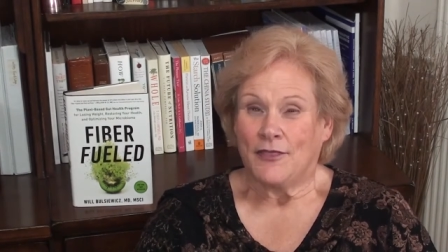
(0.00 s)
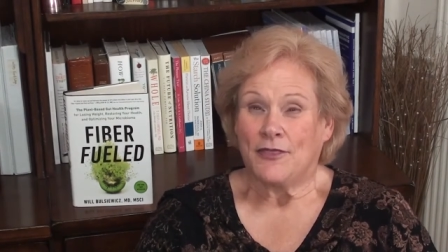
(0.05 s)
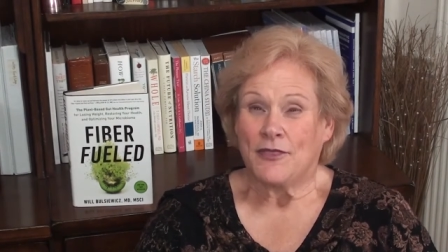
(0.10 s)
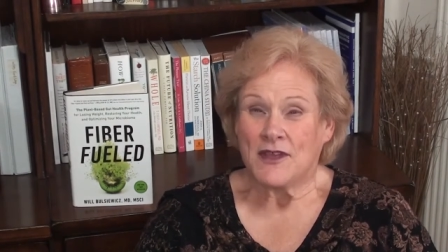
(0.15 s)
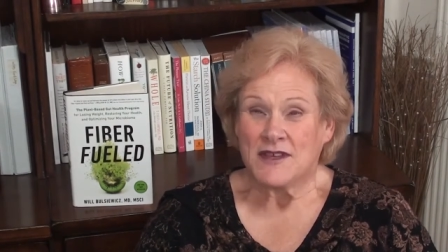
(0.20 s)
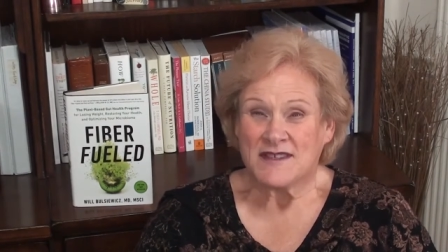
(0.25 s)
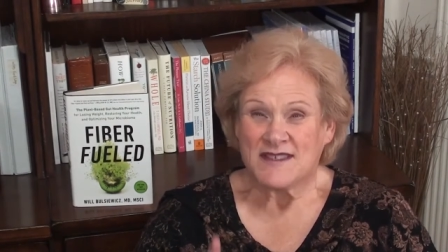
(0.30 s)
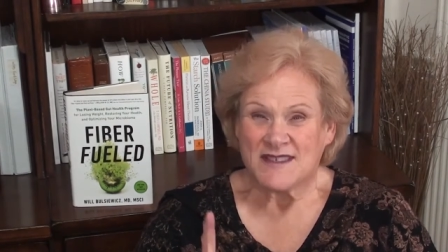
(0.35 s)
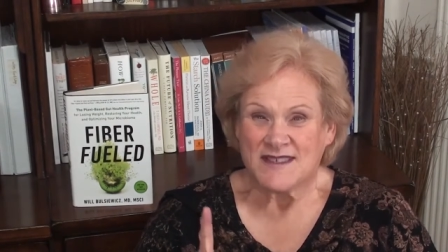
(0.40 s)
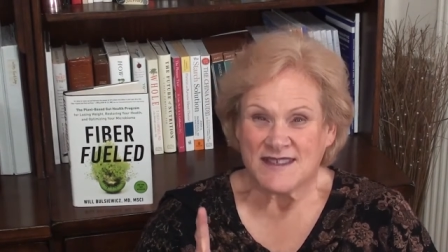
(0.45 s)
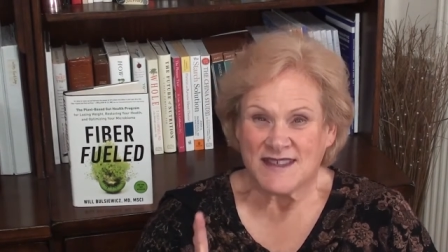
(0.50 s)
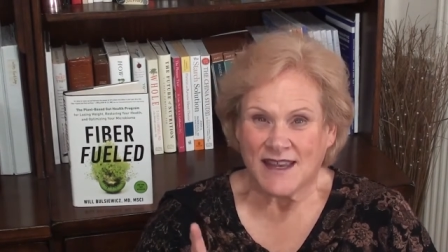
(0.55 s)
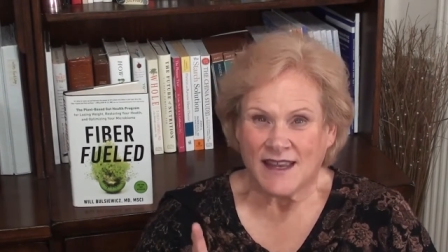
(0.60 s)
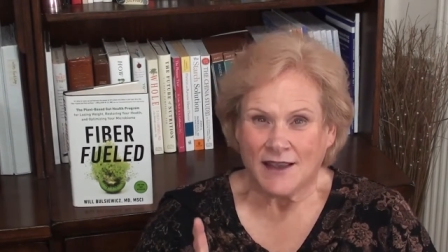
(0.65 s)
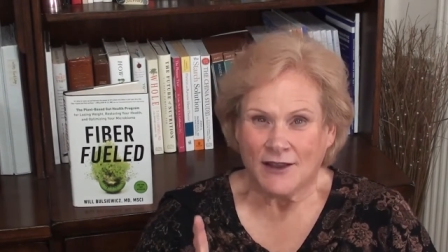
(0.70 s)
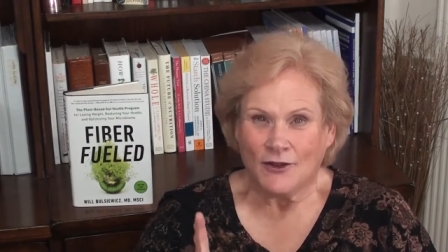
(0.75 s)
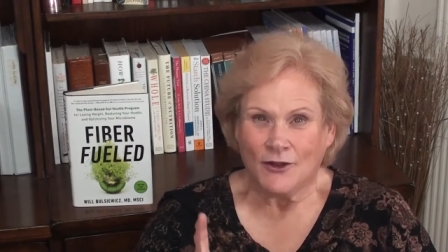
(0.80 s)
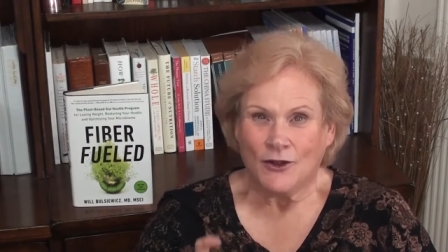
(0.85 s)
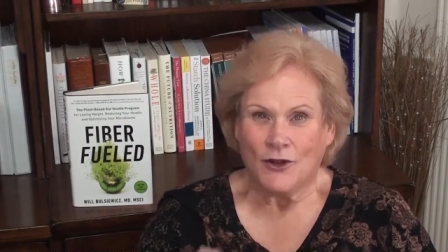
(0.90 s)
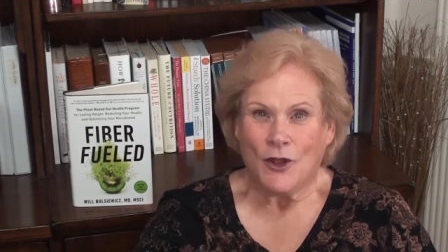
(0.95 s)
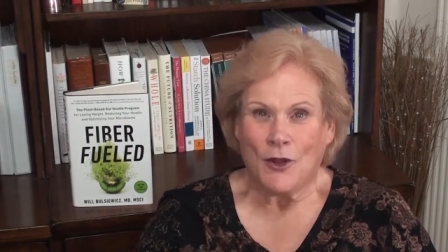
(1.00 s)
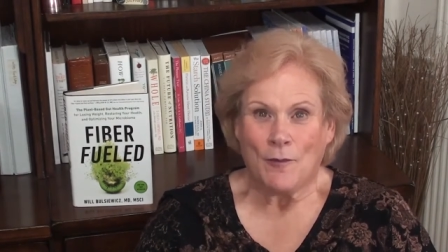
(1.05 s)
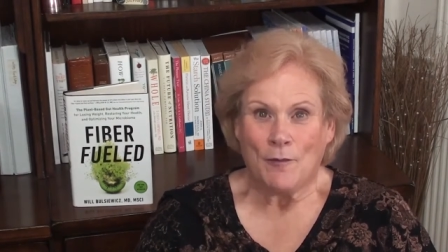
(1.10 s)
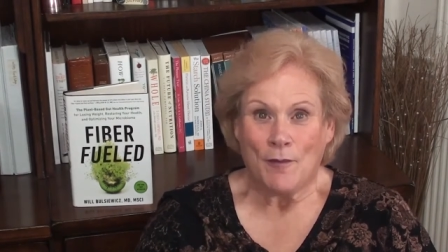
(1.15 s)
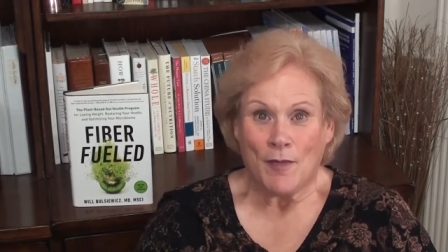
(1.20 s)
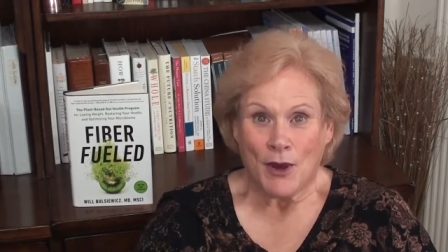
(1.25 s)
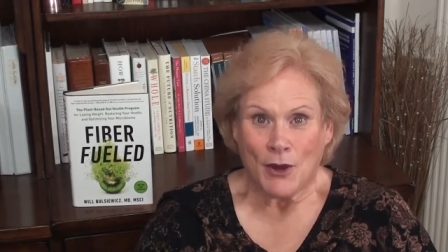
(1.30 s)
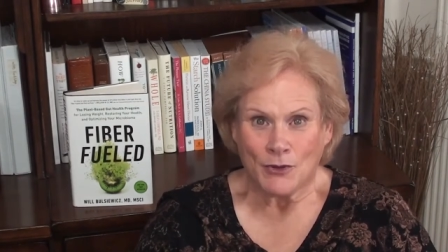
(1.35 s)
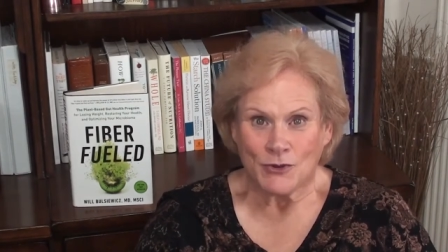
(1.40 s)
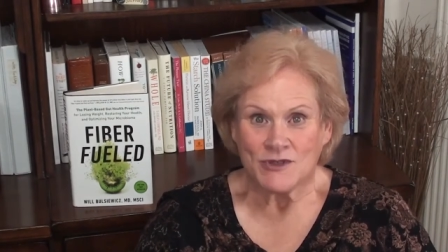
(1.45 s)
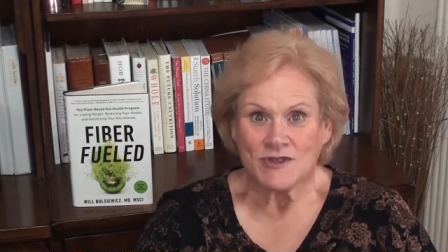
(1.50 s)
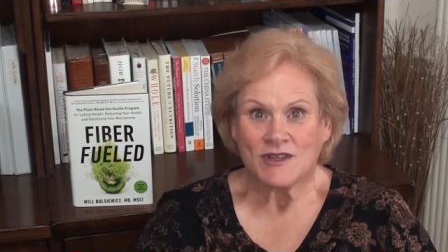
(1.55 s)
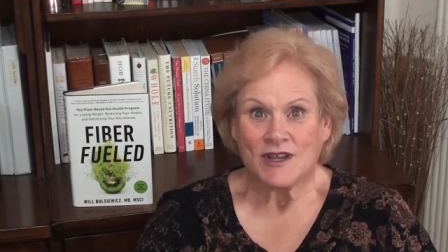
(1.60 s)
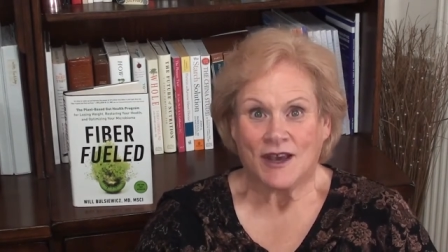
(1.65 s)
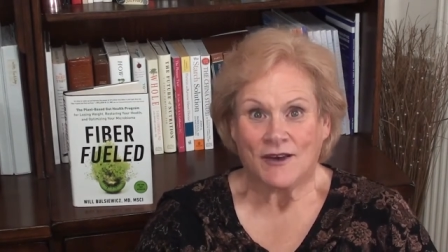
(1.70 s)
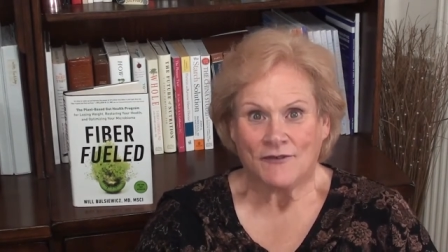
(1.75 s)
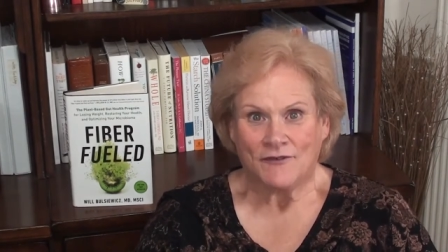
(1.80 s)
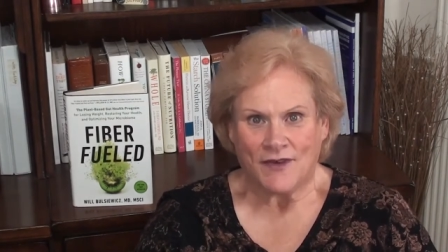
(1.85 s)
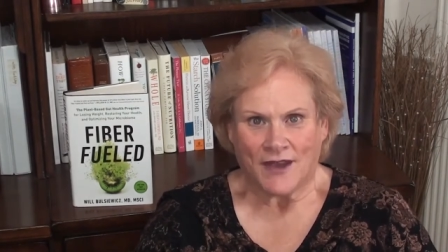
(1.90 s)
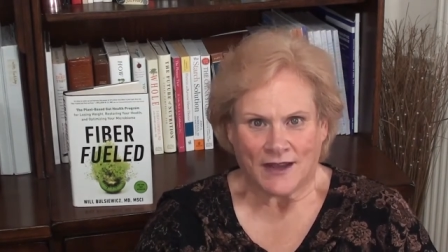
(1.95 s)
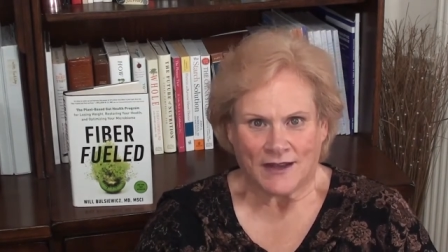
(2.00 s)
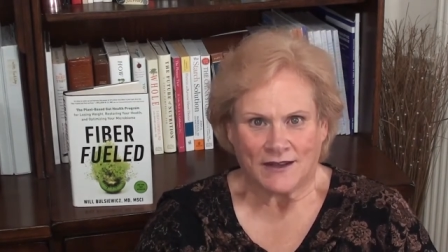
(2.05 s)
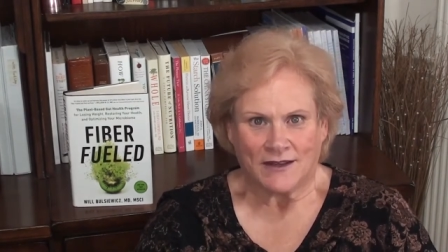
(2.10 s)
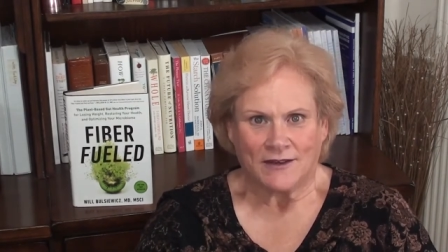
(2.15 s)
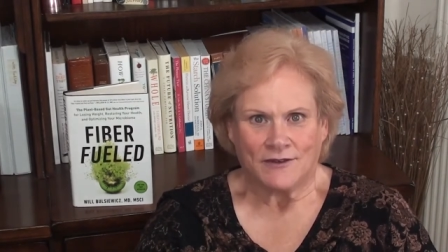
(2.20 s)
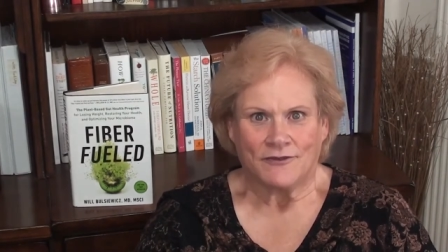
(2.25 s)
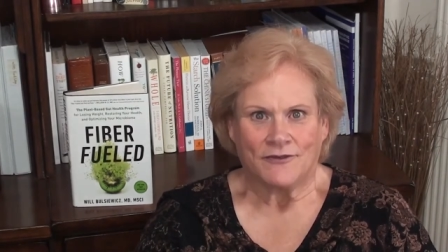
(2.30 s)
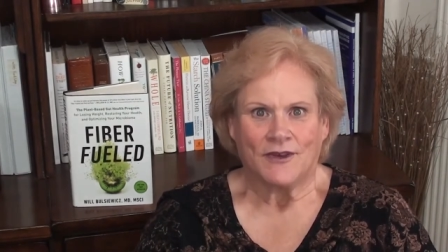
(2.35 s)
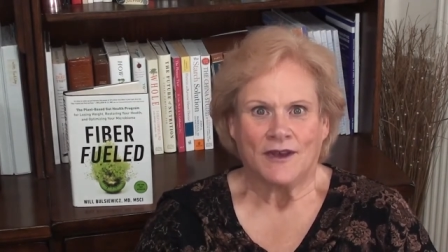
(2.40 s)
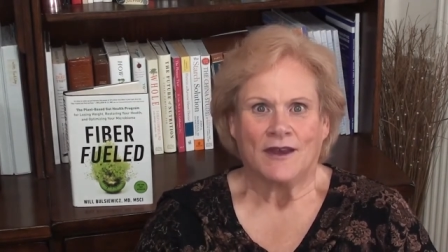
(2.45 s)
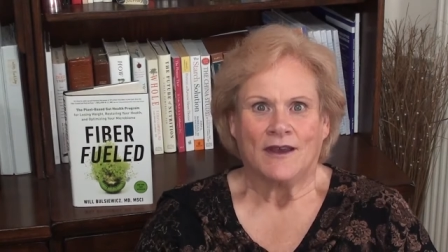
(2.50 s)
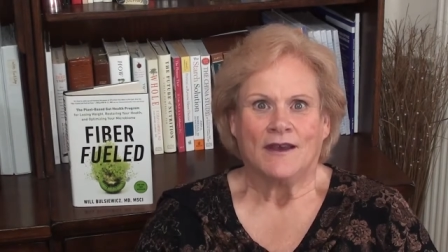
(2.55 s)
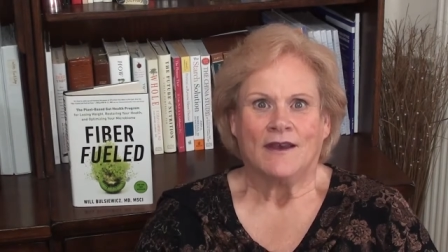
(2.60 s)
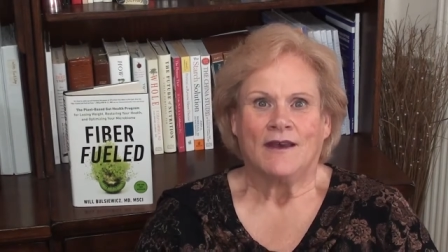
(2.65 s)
The single most effective